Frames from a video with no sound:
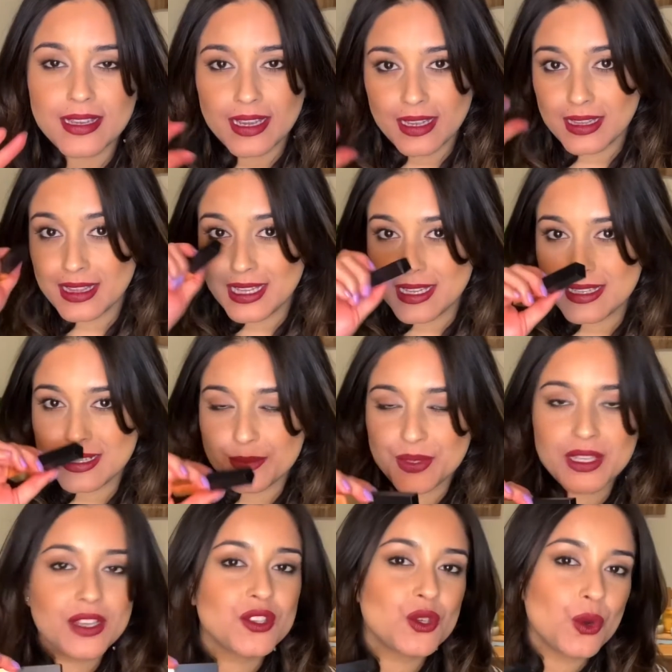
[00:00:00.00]
These
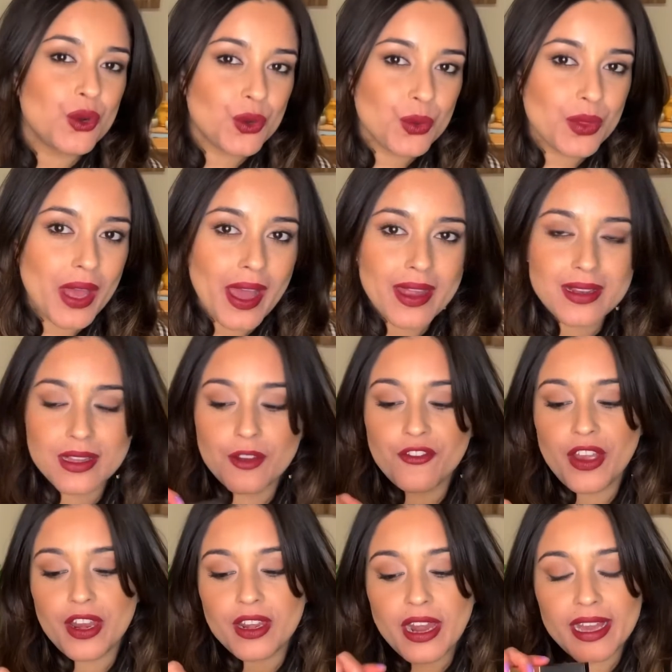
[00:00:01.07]
lipsticks don't do that. They're very
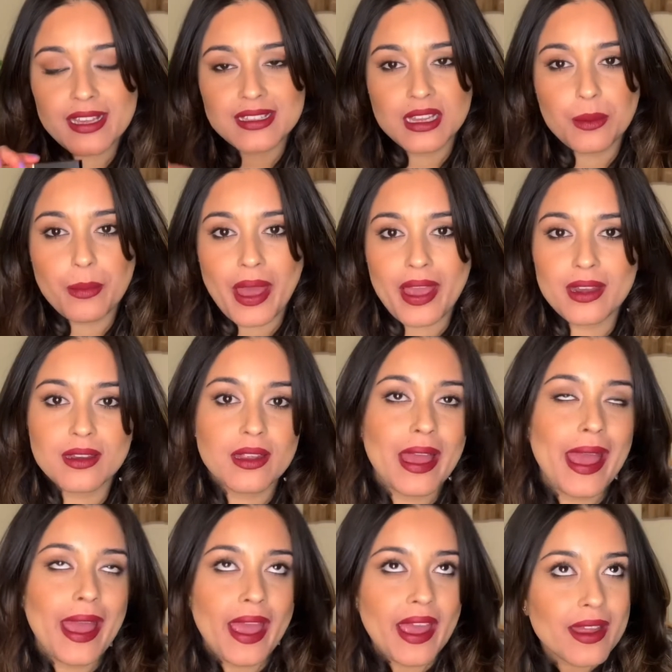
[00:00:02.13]
nicely matte
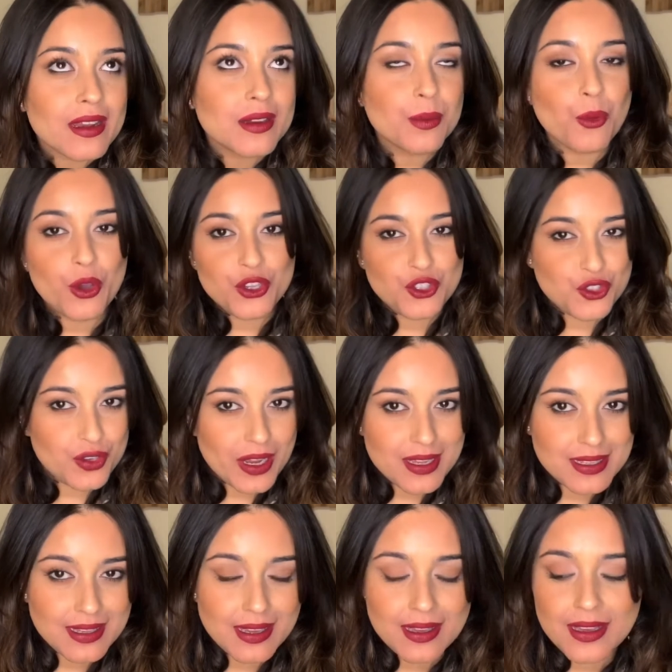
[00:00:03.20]
and
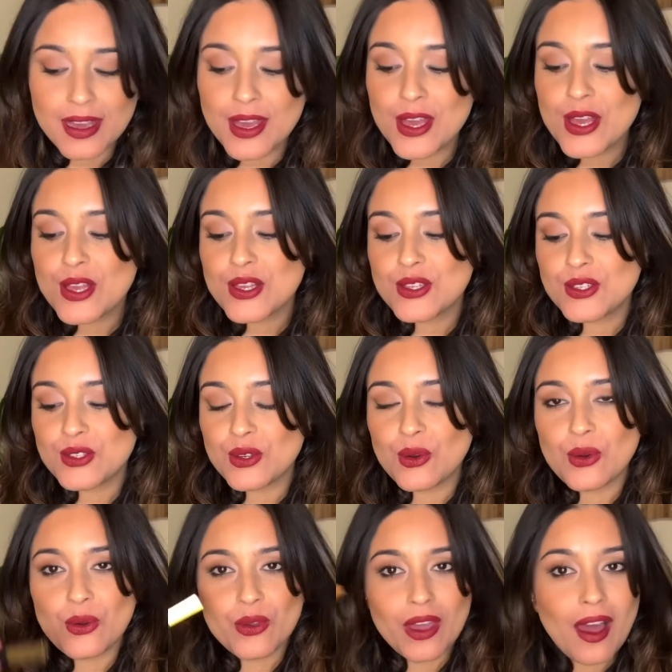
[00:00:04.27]
moisturizing. So
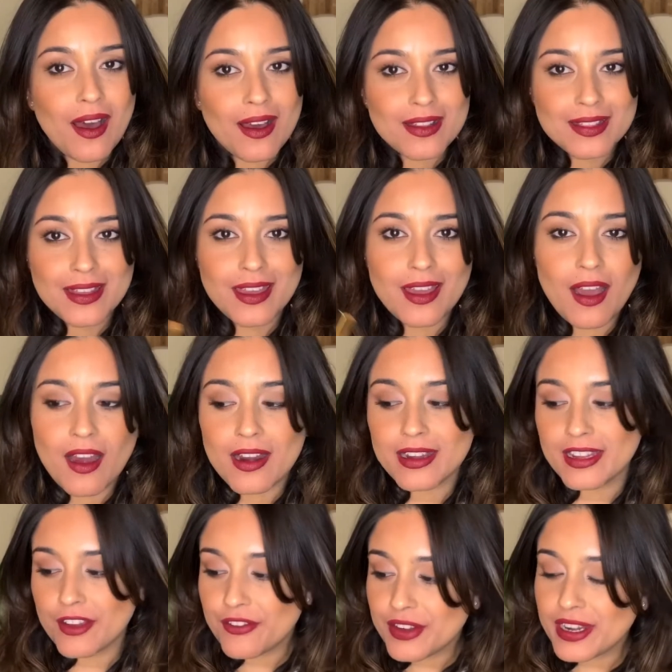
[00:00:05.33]
yeah, they are
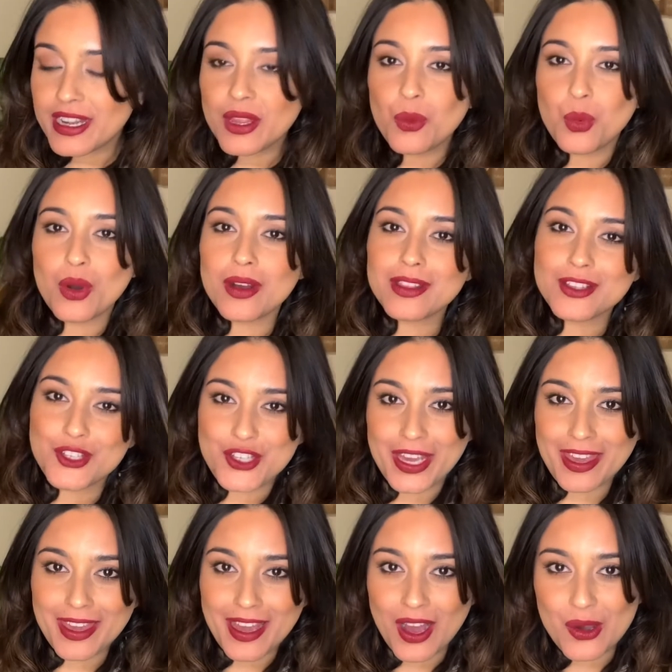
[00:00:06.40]
definitely worth checking
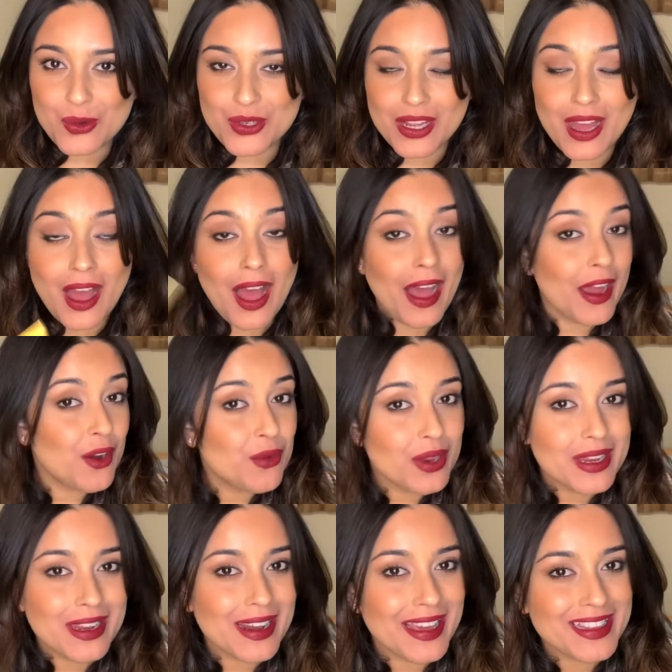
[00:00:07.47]
out. I really
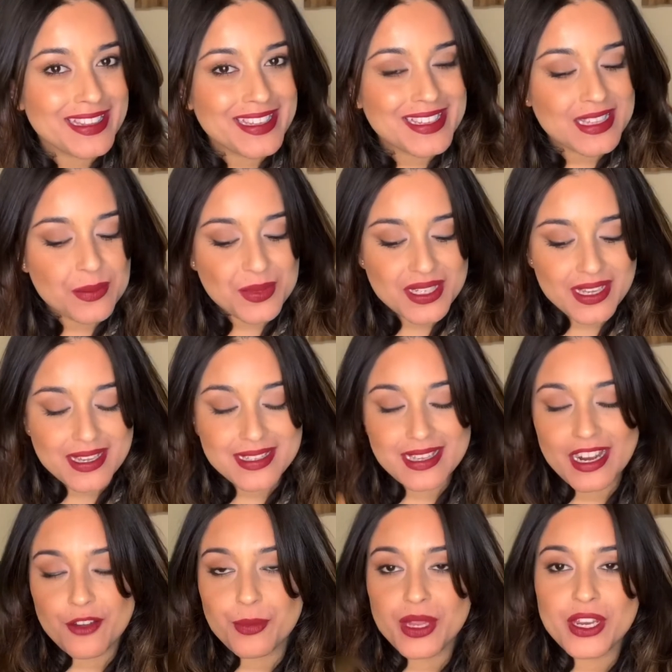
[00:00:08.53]
like these lipsticks and I've
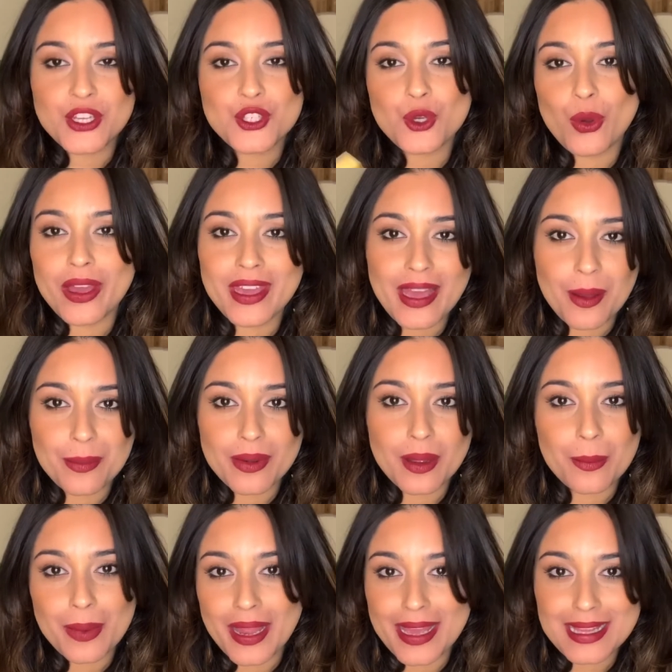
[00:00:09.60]
been enjoying
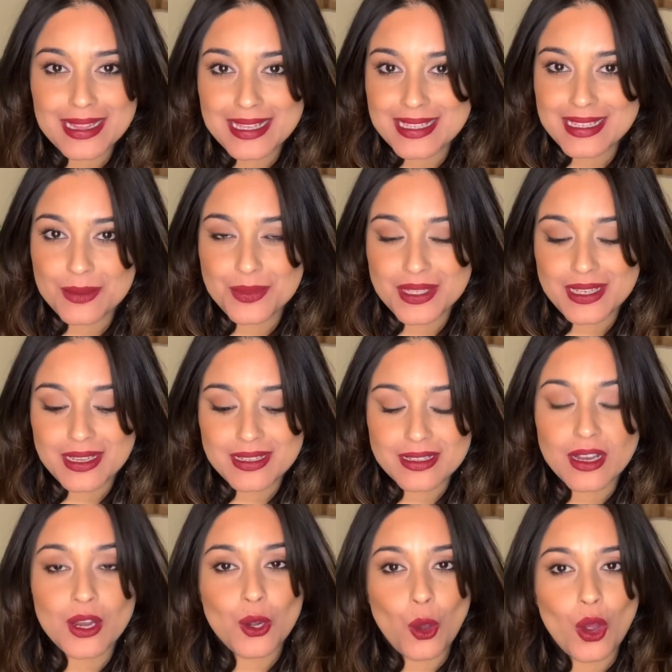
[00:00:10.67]
applying these lipsticks a
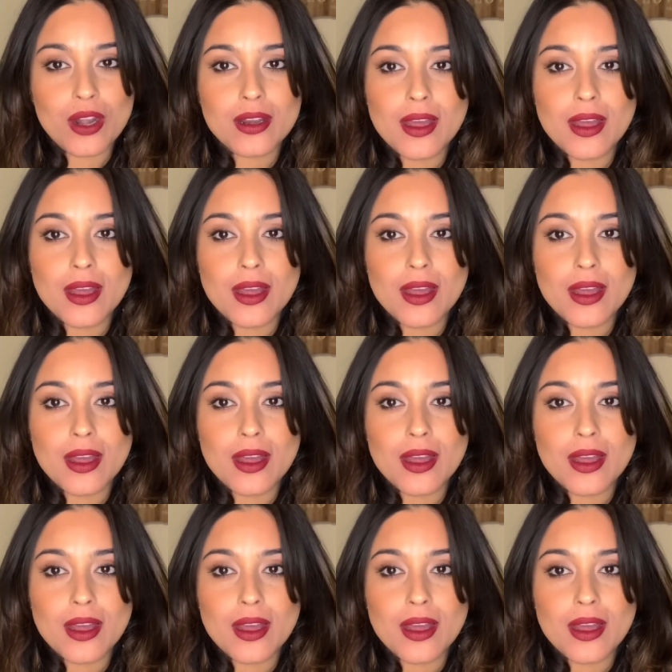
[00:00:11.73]
lot.